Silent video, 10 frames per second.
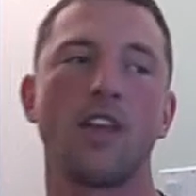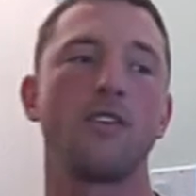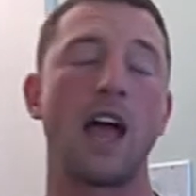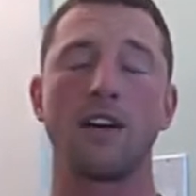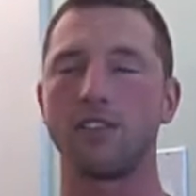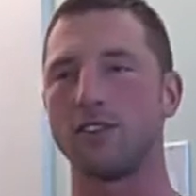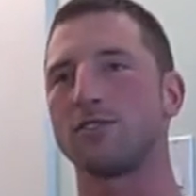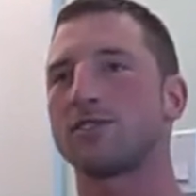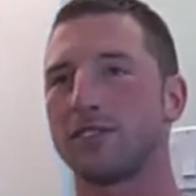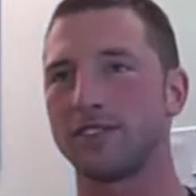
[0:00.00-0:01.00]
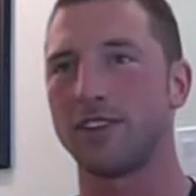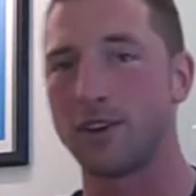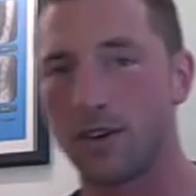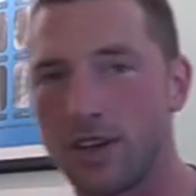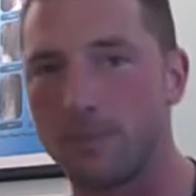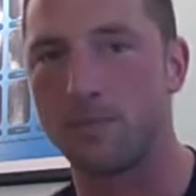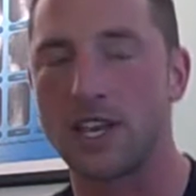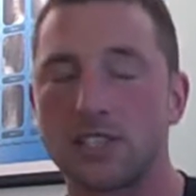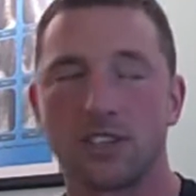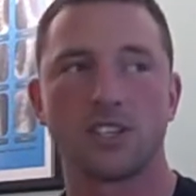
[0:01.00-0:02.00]
other avenues, and
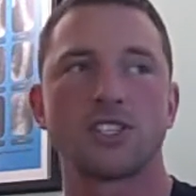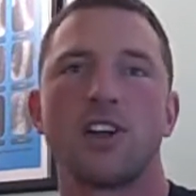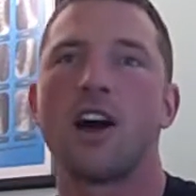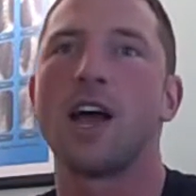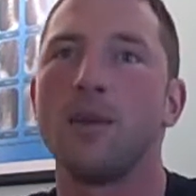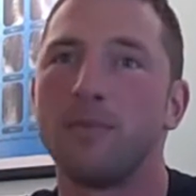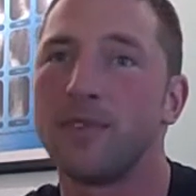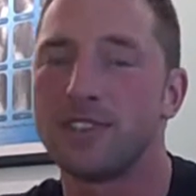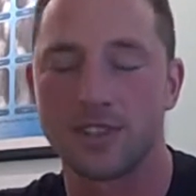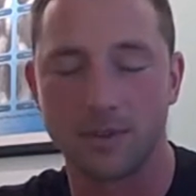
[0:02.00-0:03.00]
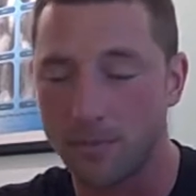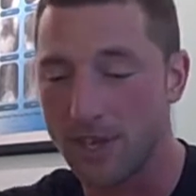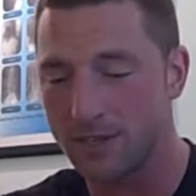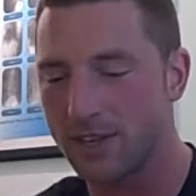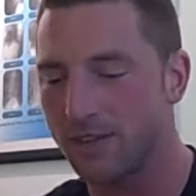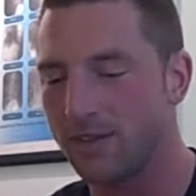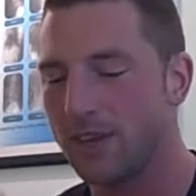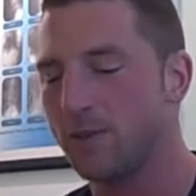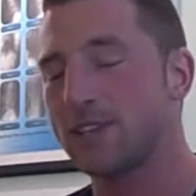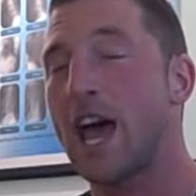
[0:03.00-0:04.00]
basically just time. He said
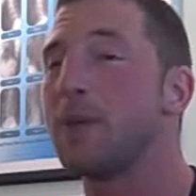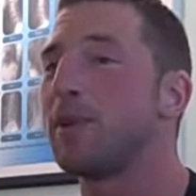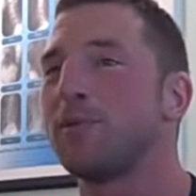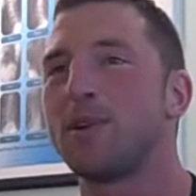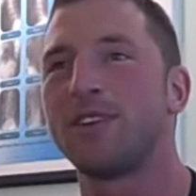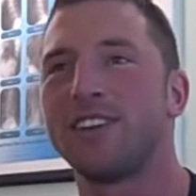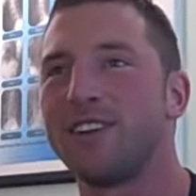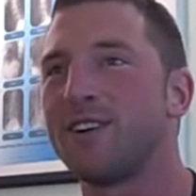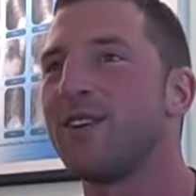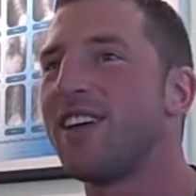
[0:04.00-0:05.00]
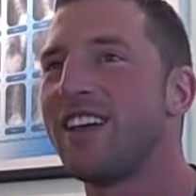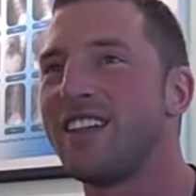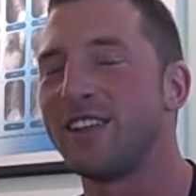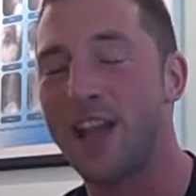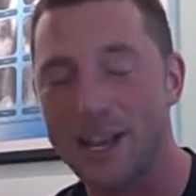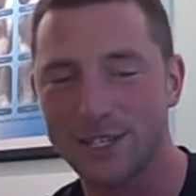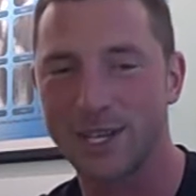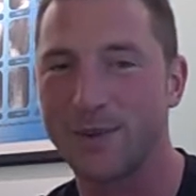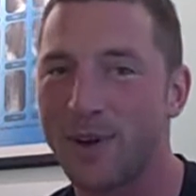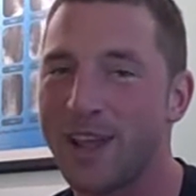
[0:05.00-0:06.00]
he was adamant about the last
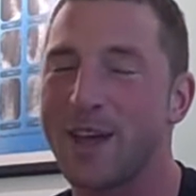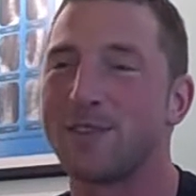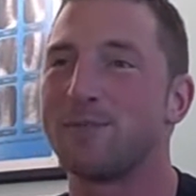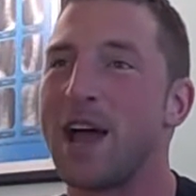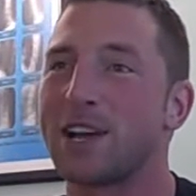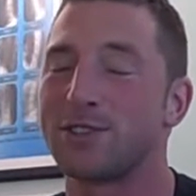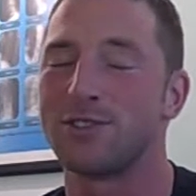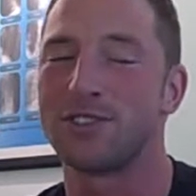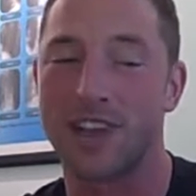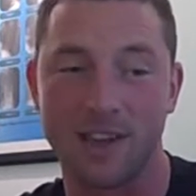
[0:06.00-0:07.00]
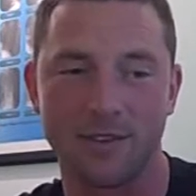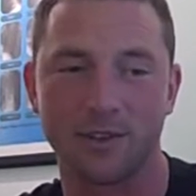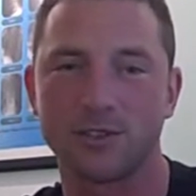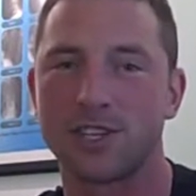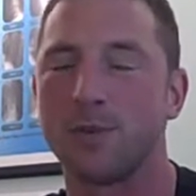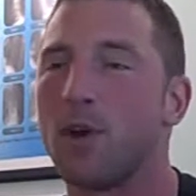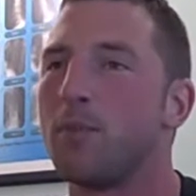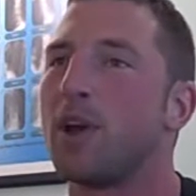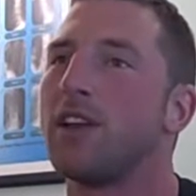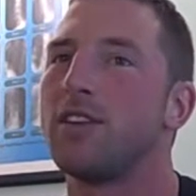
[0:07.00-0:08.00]
thing you want to have is back surgery, and I felt the same
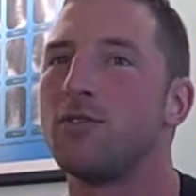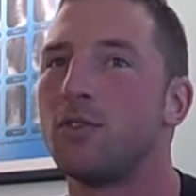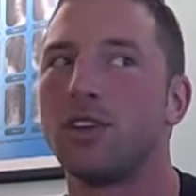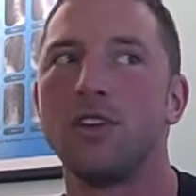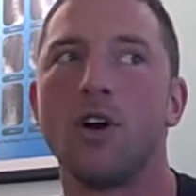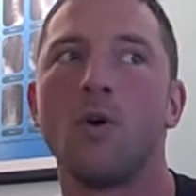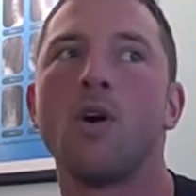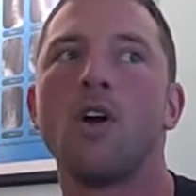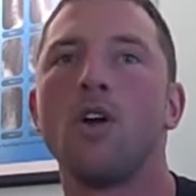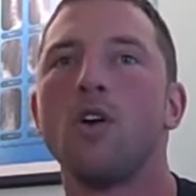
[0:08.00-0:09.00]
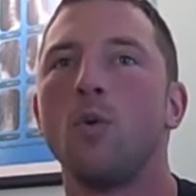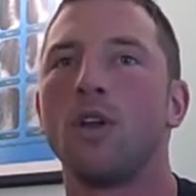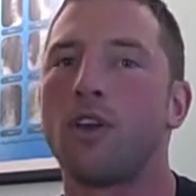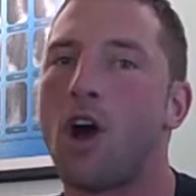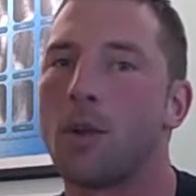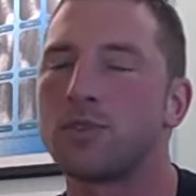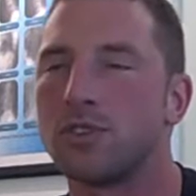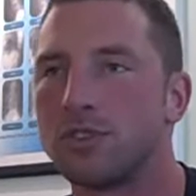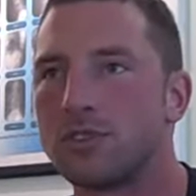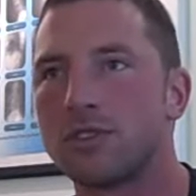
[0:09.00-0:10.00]
way, but I didn't really know what other
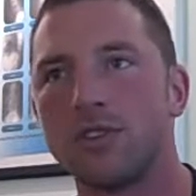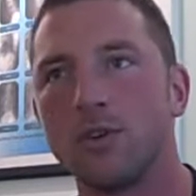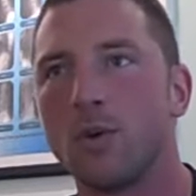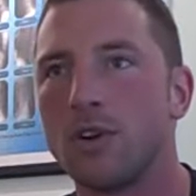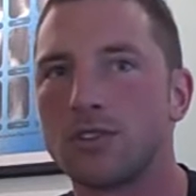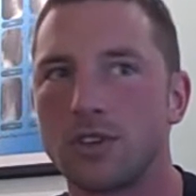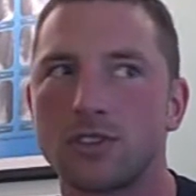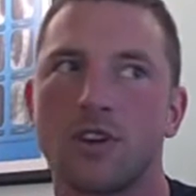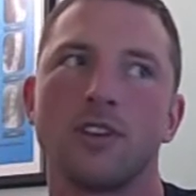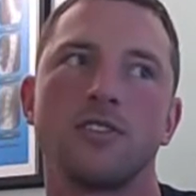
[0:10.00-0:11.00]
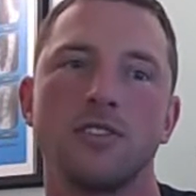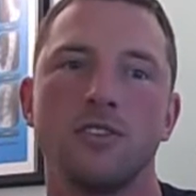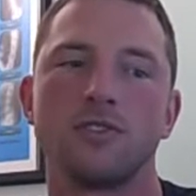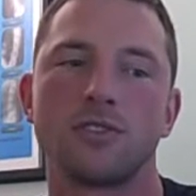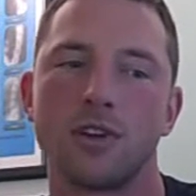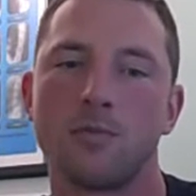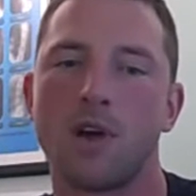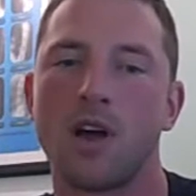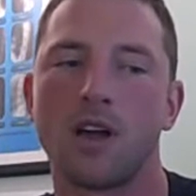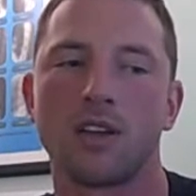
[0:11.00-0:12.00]
options there were. So I started to do
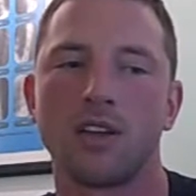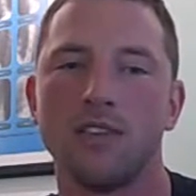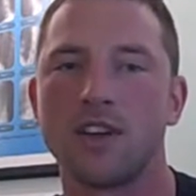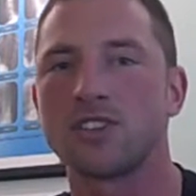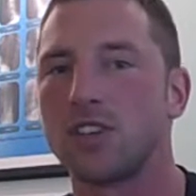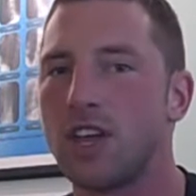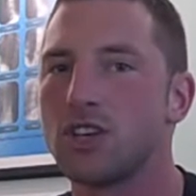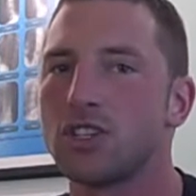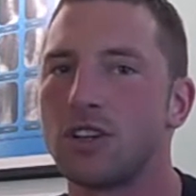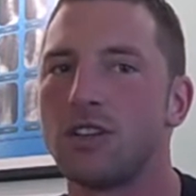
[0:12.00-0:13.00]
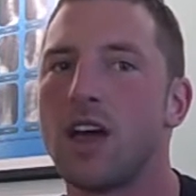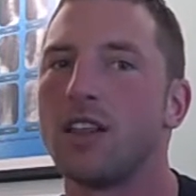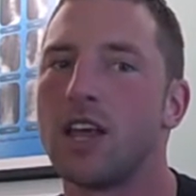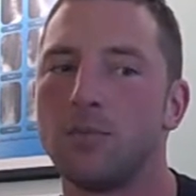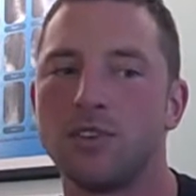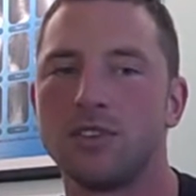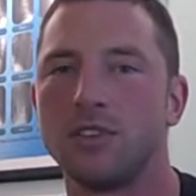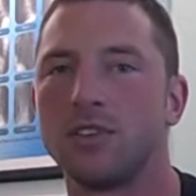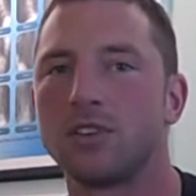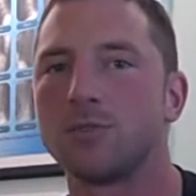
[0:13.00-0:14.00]
some investigation, and that led me
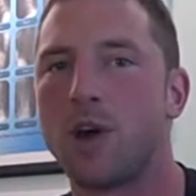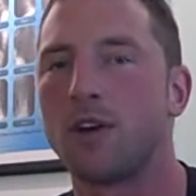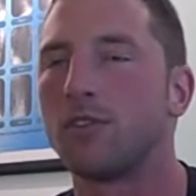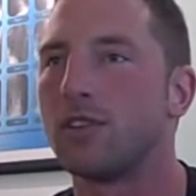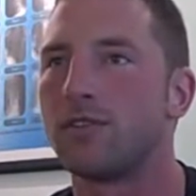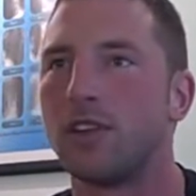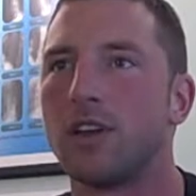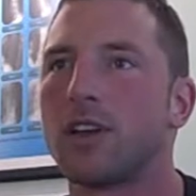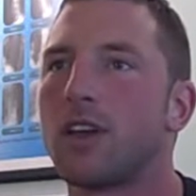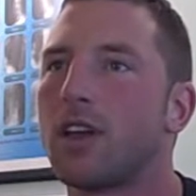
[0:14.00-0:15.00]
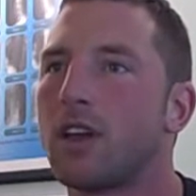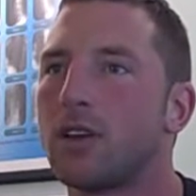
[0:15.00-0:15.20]
to the Spinal Relief Clinic.